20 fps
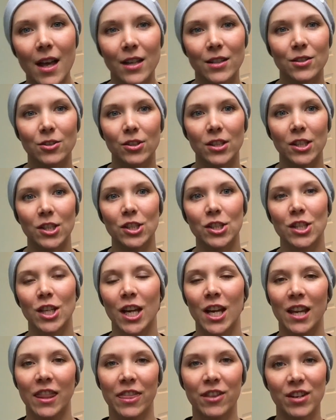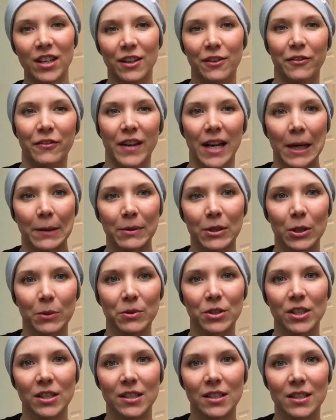So there's 3 fab
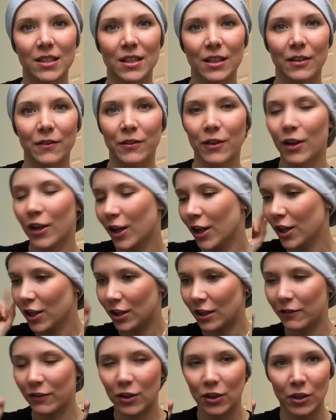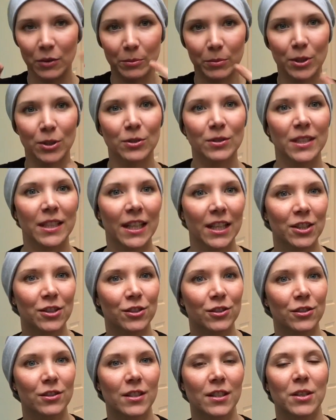options if you've got baldy
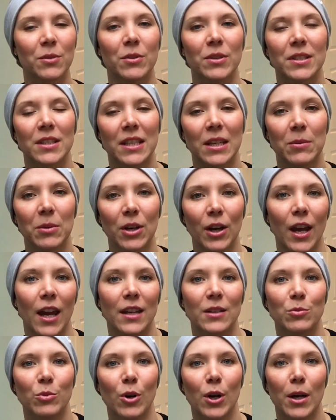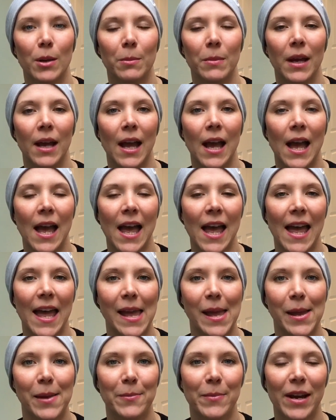issues and you want to keep your head warm,
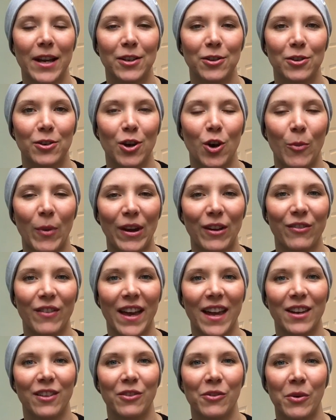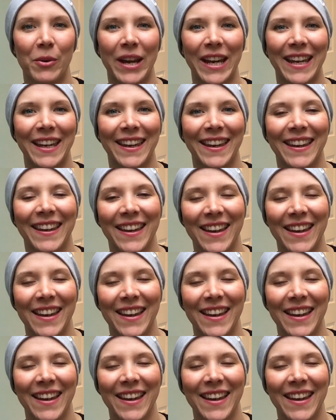and you're not a big fan of a wig.